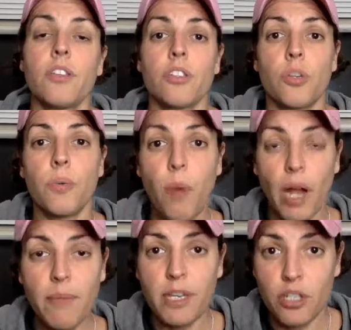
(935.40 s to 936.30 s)
So we want
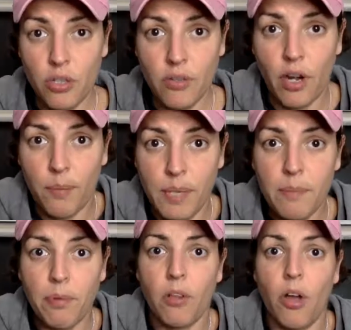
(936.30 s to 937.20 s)
to make sure that our
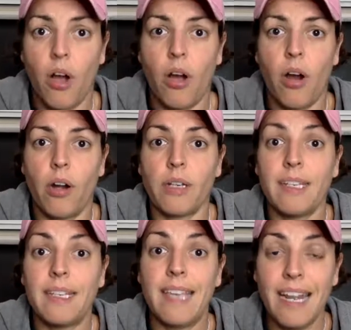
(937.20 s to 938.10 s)
people are
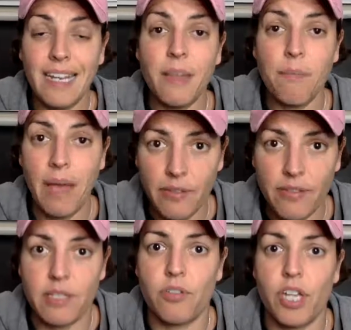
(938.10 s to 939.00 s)
getting the
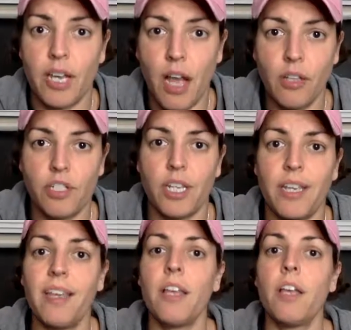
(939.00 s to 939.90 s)
benefits of Shakeology.
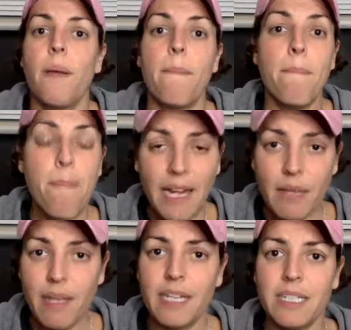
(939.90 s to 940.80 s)
Many,
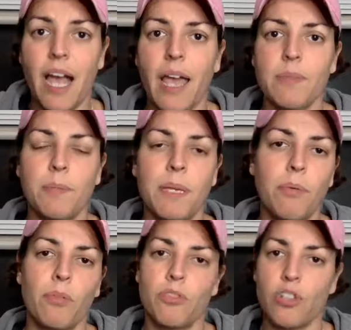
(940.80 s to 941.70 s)
many times
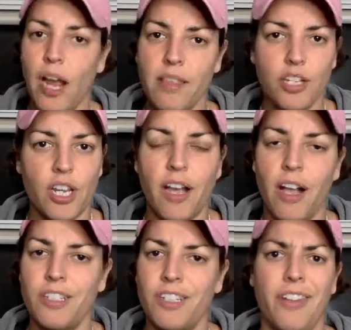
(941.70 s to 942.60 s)
people will try the
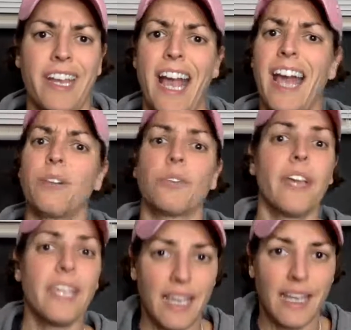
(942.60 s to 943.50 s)
Shakeology and they're like, I don't
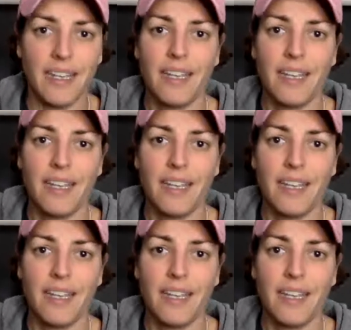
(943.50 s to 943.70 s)
like it.